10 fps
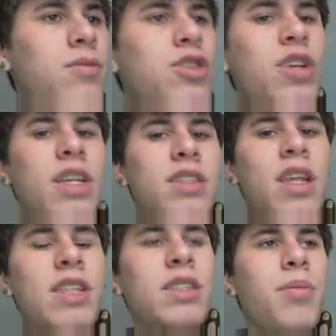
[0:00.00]
So
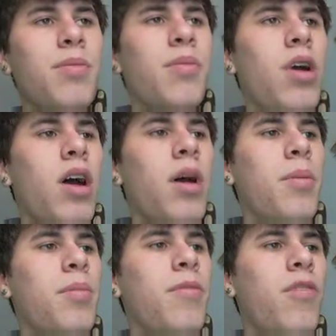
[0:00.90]
that's the
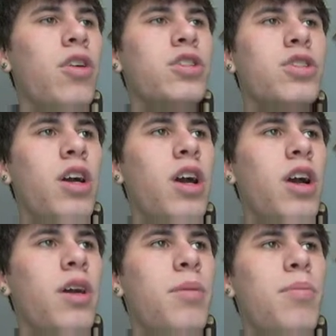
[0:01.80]
first
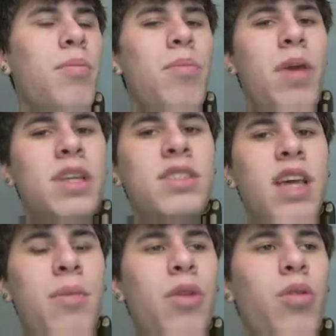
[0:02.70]
big
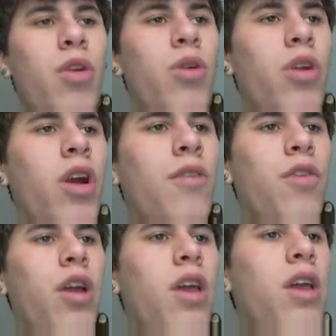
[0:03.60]
step in the road to
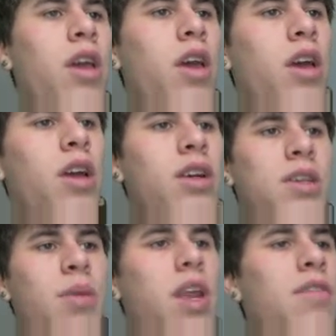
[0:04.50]
recovery. Because
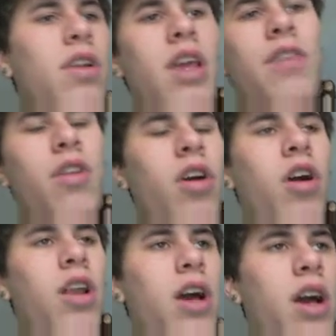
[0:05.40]
I mean, even
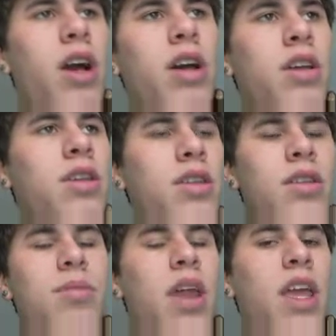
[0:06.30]
on
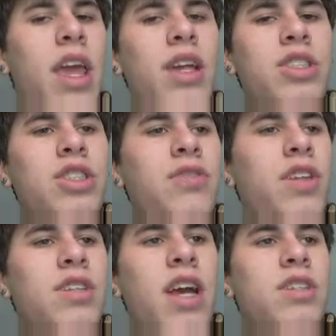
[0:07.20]
medications, if
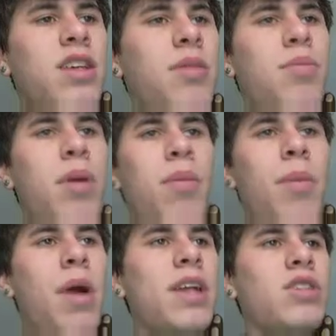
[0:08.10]
these guys are getting bit by
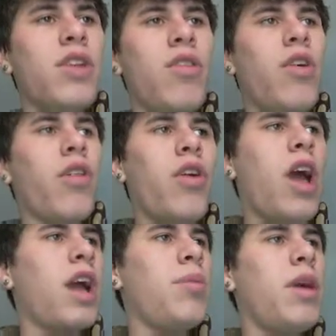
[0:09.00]
mites all day long, they're
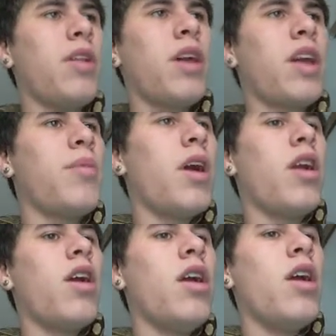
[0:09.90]
not going to be able to get better.